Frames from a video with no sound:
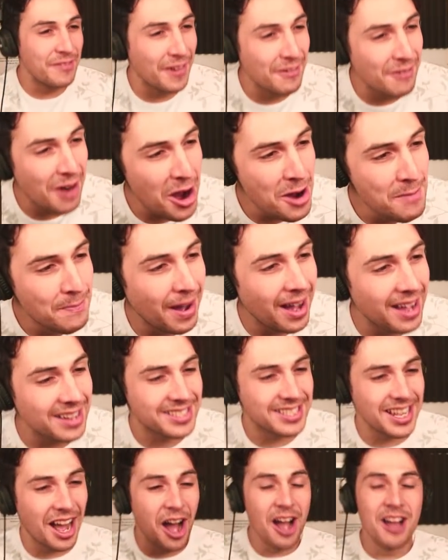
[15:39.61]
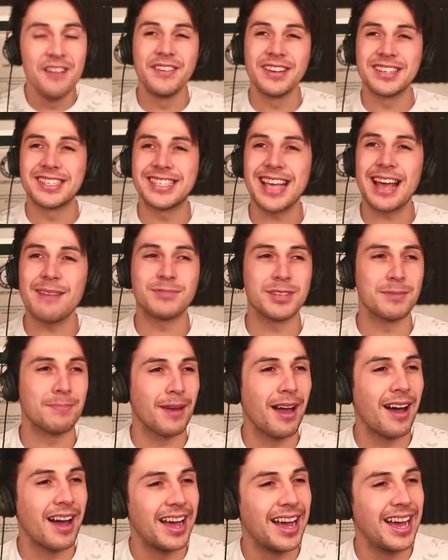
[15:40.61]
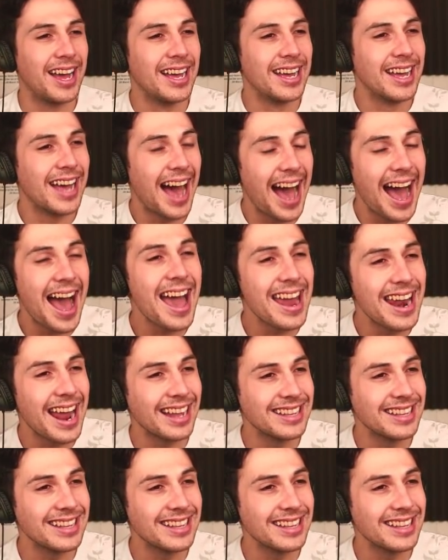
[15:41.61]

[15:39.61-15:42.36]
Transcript: for Robust over Septiplier and